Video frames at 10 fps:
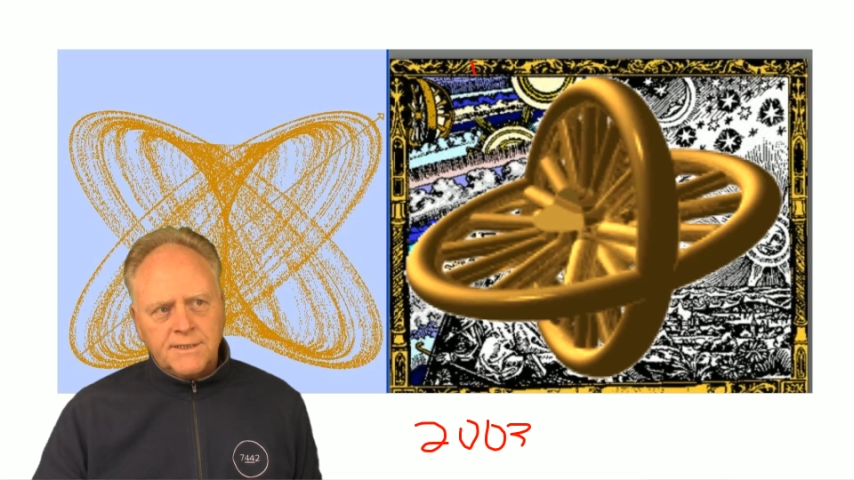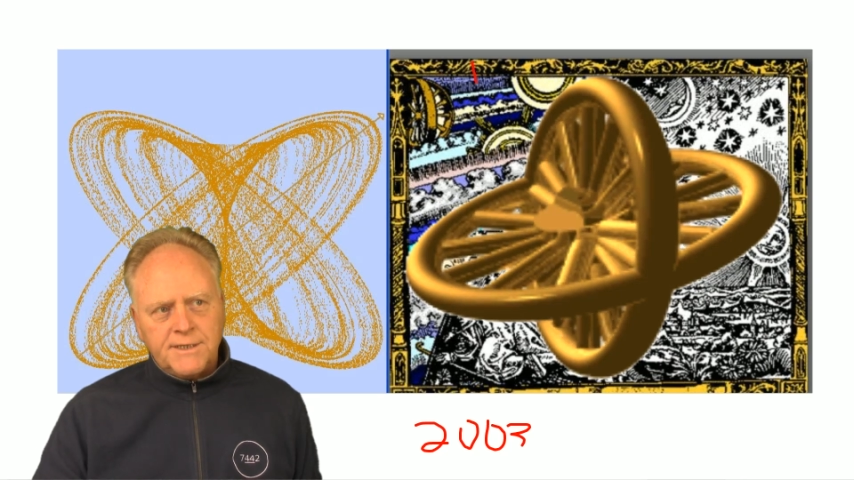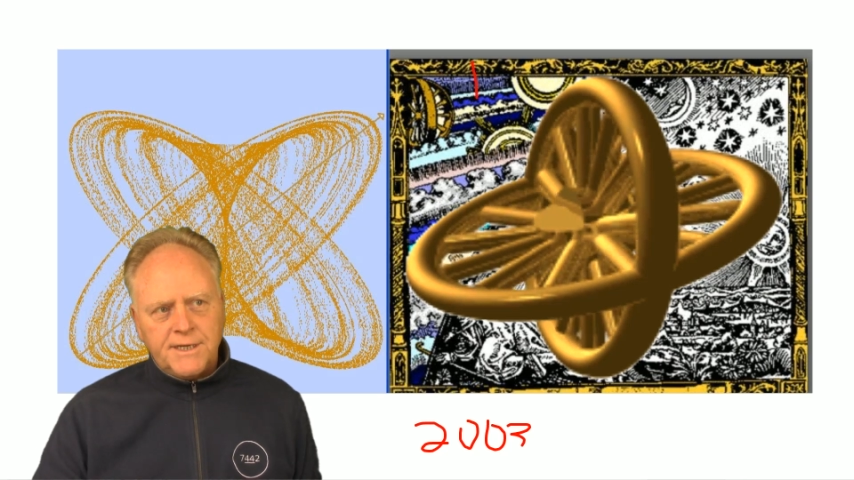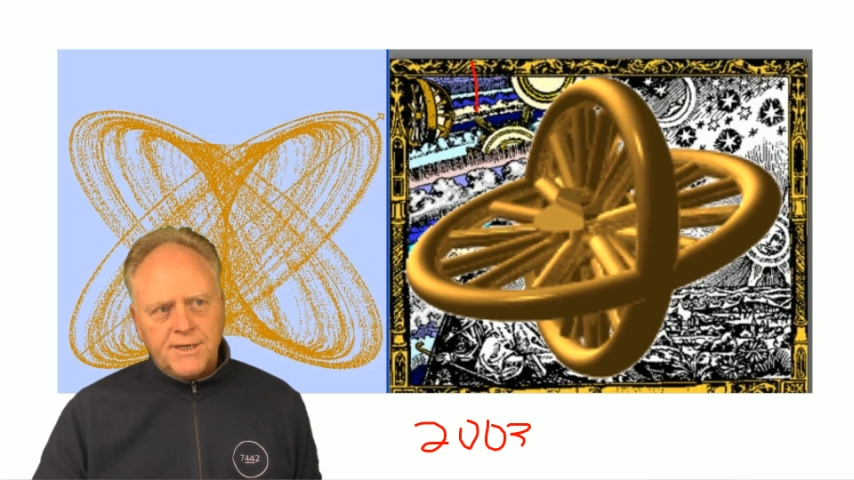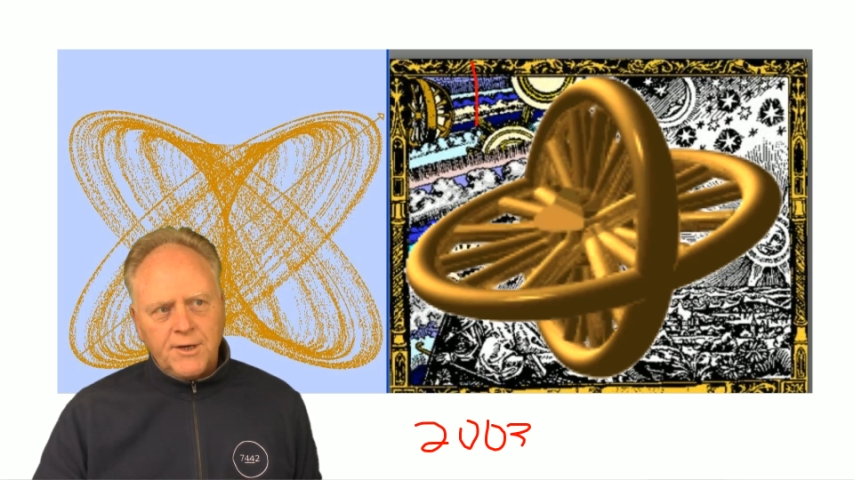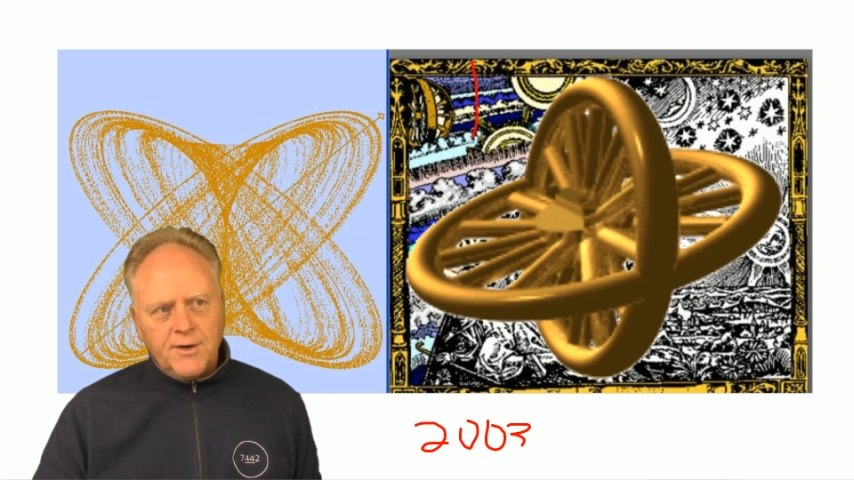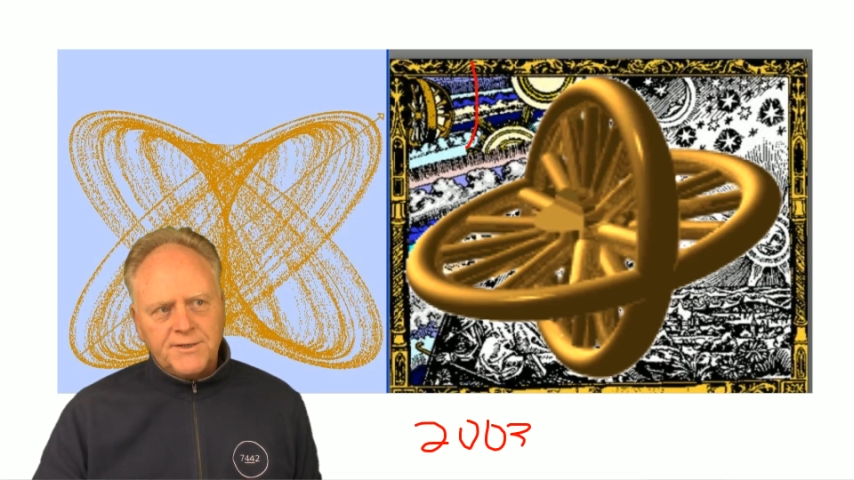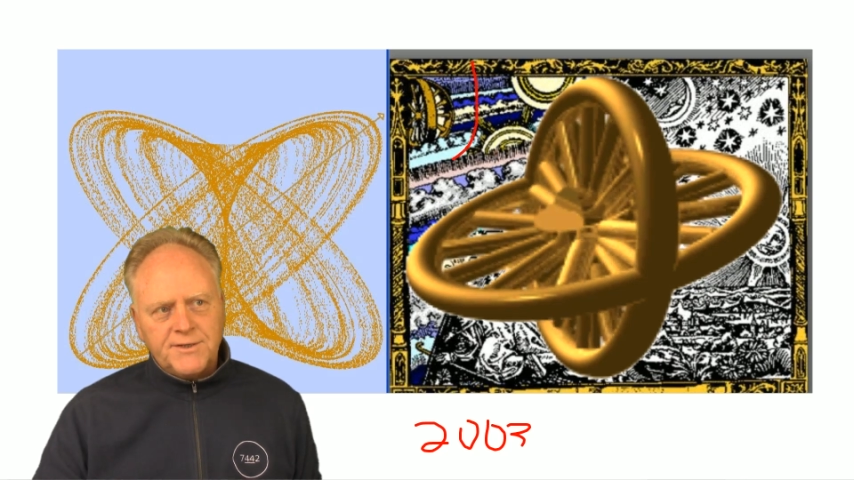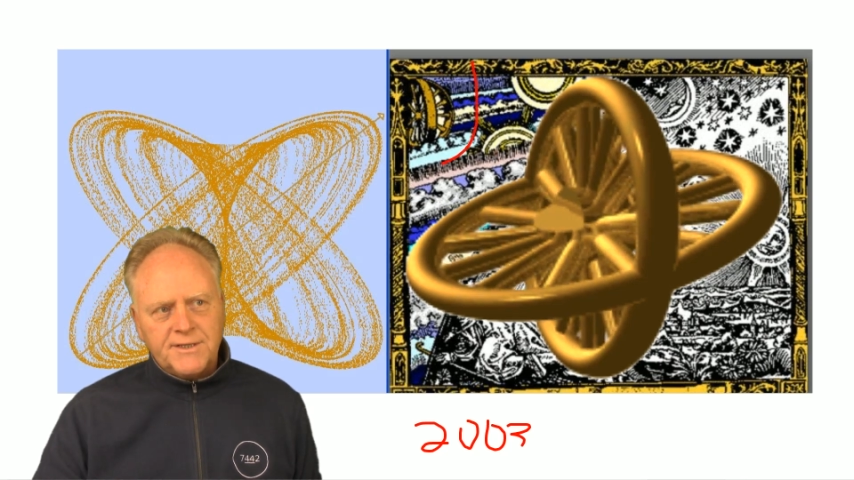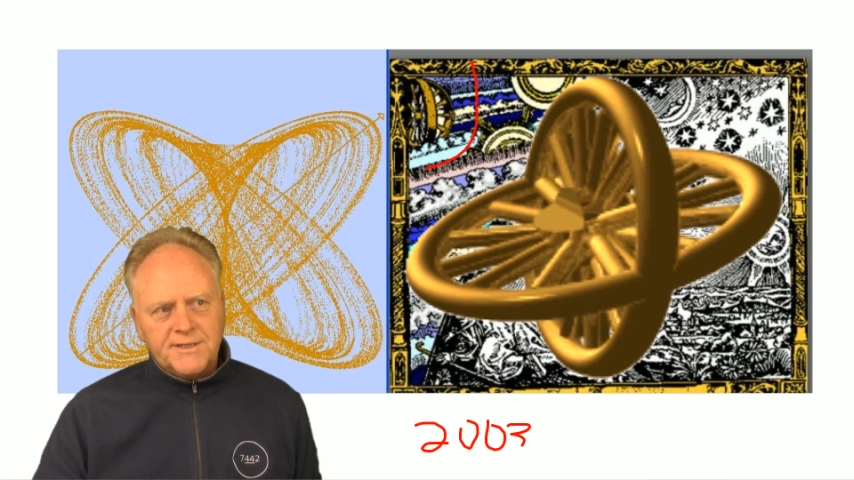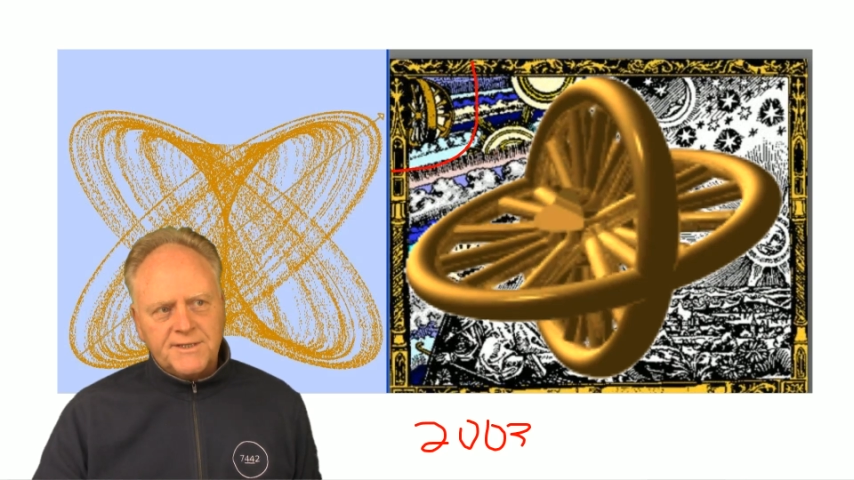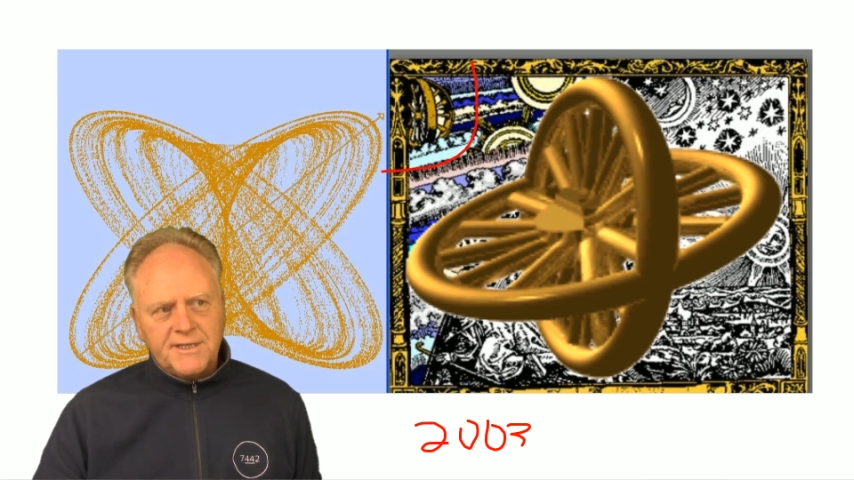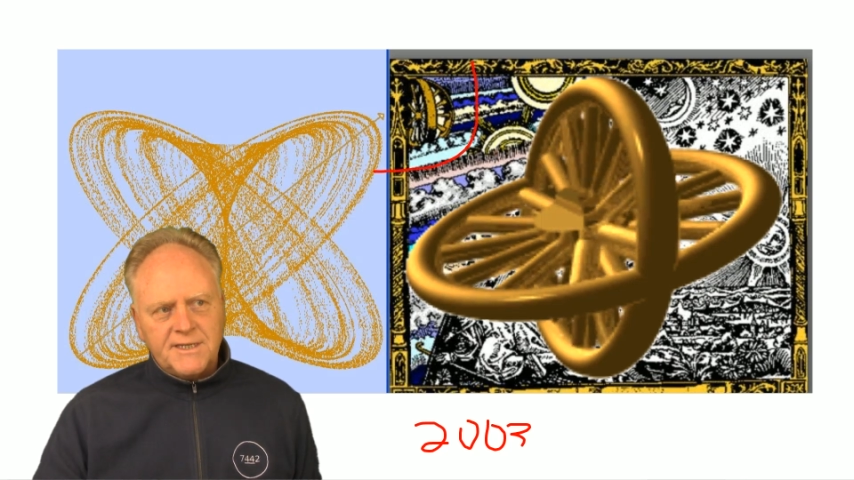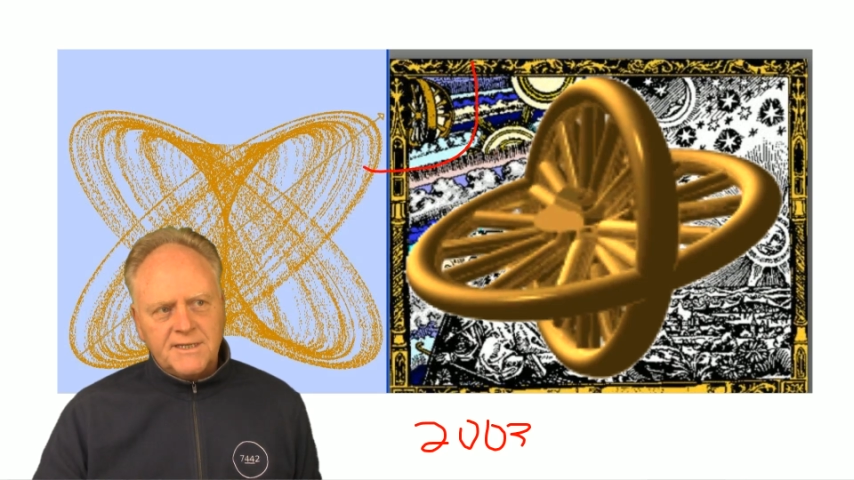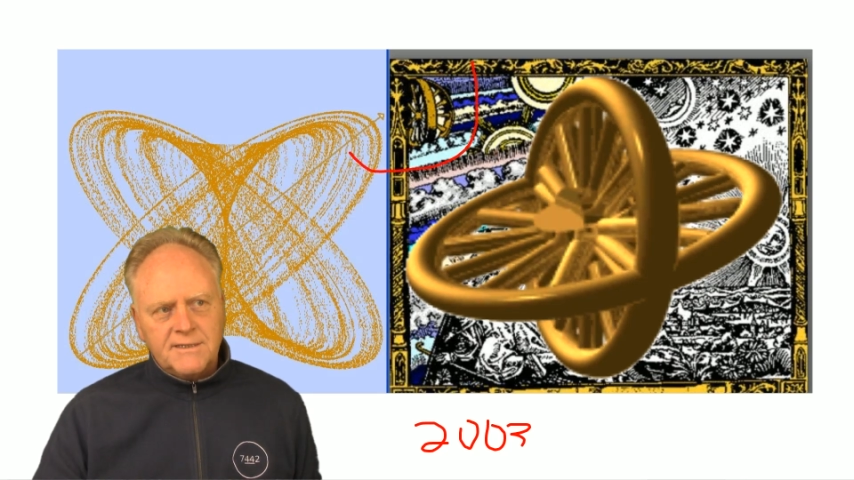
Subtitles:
Didn't know, as you can see